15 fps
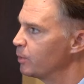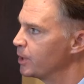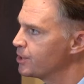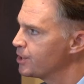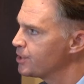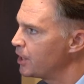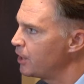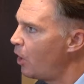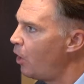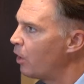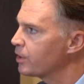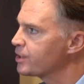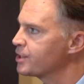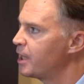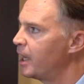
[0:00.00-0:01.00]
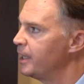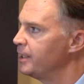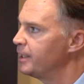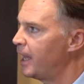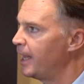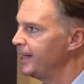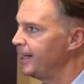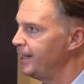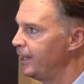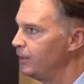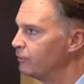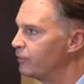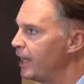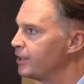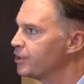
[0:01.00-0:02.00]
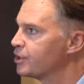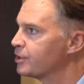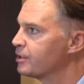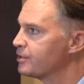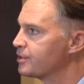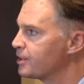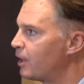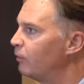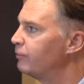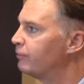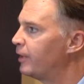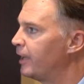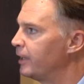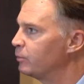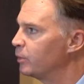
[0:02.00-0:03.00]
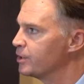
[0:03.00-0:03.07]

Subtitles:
which is an oxide and an enriched sulfide,